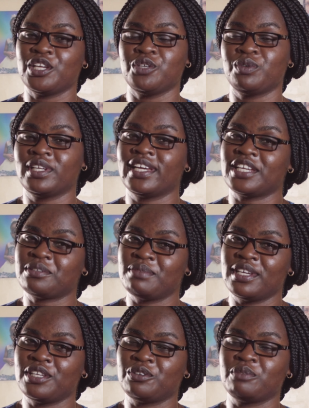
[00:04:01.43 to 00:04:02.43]
You will get
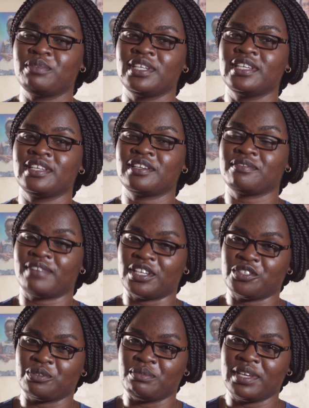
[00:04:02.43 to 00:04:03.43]
me, you will be
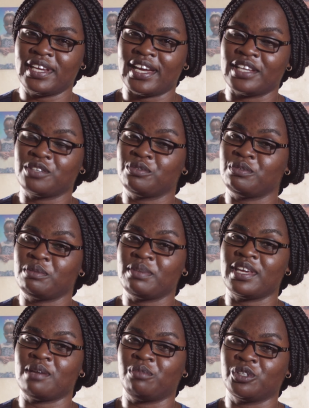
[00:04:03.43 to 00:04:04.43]
referred to me, and we will
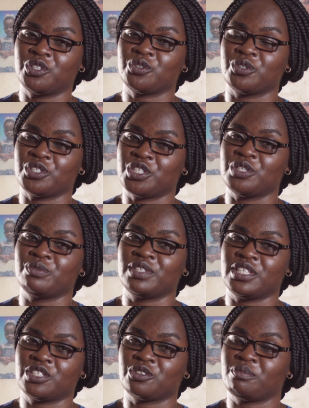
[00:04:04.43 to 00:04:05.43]
be able to continue with
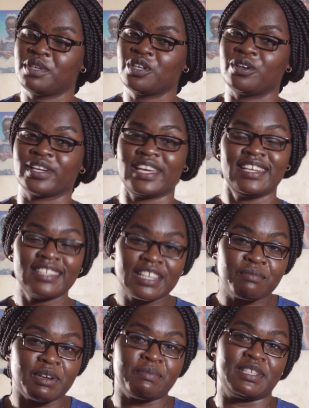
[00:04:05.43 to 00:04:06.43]
this topic or anything
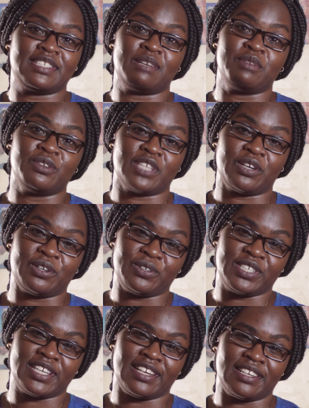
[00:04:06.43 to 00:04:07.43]
that might be disturbing you
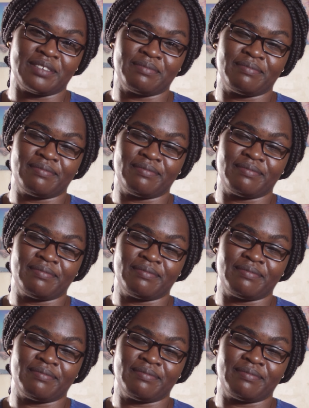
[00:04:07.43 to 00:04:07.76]
psychologically.